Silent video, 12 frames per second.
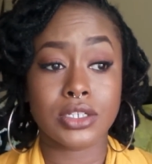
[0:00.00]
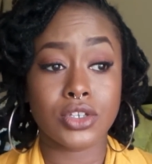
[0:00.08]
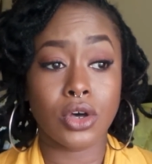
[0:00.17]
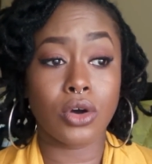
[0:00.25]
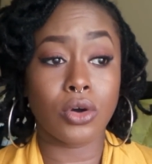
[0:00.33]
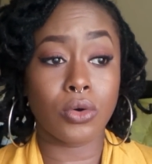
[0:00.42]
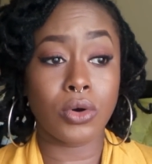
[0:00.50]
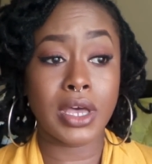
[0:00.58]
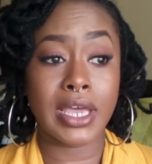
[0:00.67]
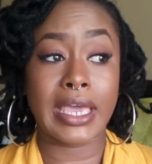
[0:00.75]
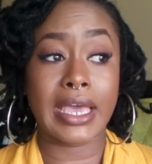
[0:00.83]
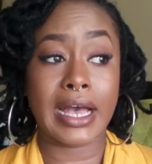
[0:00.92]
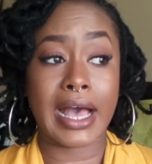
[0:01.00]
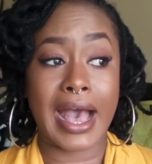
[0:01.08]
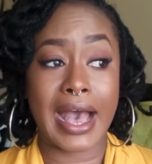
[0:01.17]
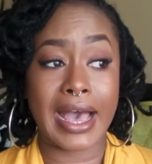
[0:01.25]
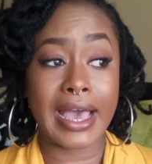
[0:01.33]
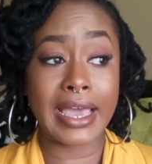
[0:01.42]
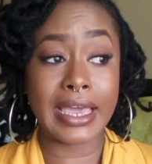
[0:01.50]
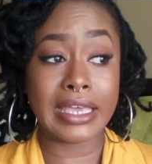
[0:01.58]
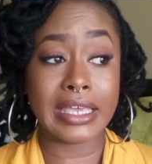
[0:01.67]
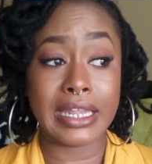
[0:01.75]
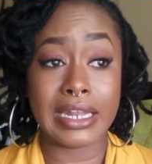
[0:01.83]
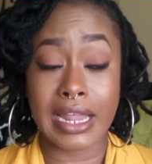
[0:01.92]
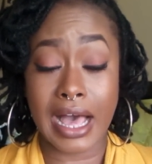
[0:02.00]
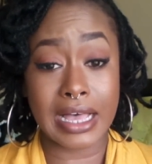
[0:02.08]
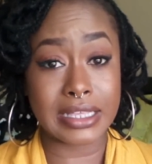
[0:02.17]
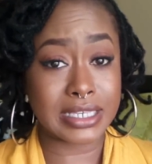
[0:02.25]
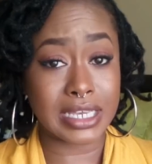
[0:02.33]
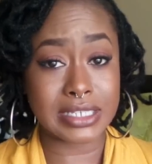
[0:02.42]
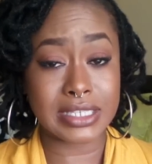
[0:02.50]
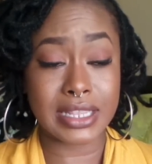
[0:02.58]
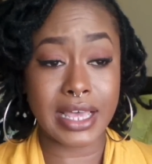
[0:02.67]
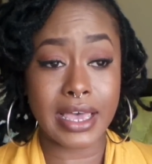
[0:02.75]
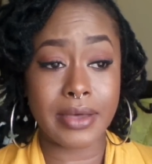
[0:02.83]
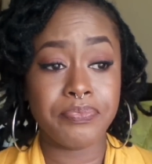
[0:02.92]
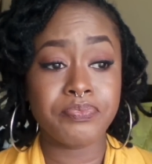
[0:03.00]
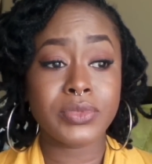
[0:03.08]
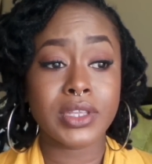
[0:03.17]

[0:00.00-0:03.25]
So I cannot attest to that.